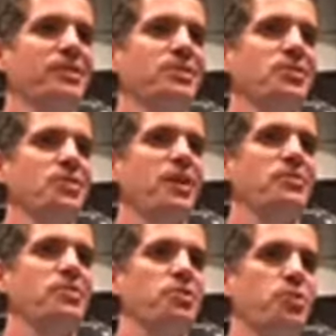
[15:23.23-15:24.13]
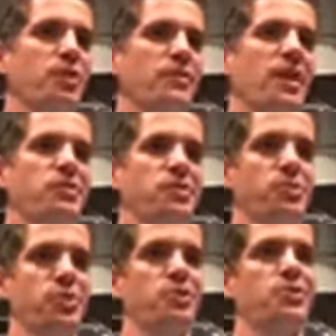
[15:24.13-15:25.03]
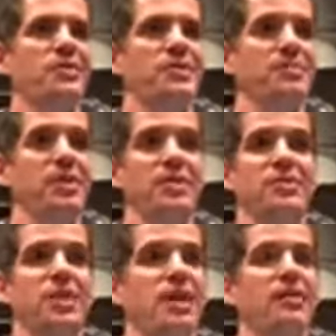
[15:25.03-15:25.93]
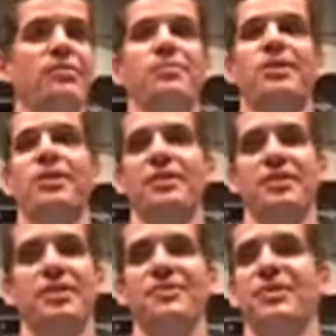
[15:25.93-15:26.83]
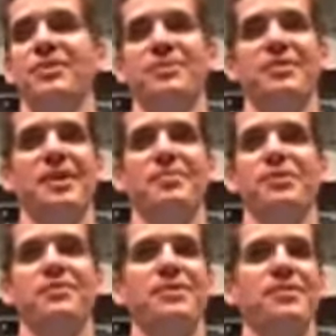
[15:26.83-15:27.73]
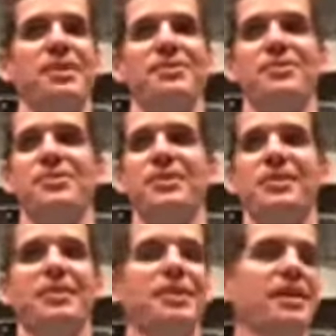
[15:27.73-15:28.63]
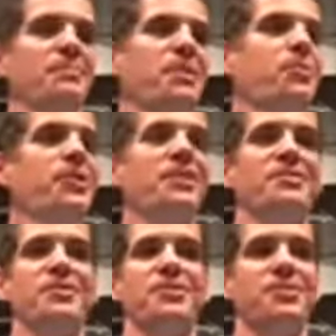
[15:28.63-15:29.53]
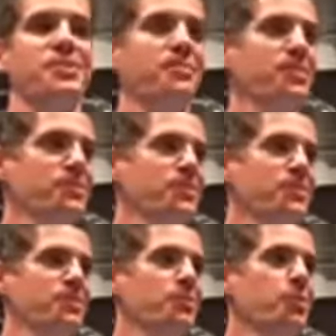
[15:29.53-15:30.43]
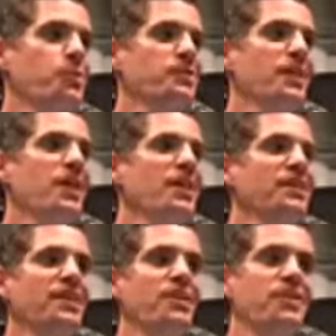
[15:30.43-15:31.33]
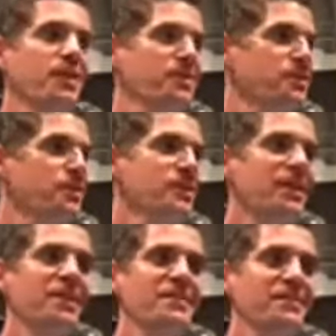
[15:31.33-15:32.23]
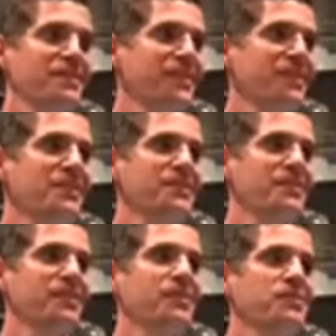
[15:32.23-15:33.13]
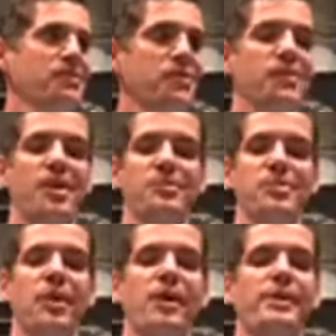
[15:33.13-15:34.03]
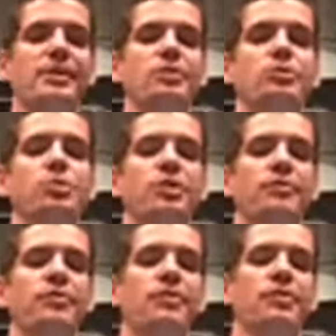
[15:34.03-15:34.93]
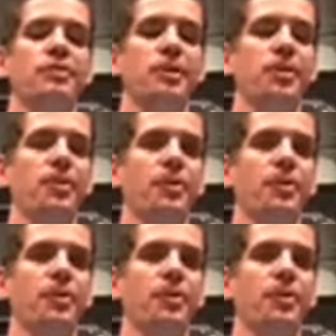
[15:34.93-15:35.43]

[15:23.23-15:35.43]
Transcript: So that was a story of how someone dressed up, and this everybody in Solomon's time would have known that story. They memorized the Torah, most Jewish boys. They had heard that story dozens and dozens and dozens of times. Well, on a further note,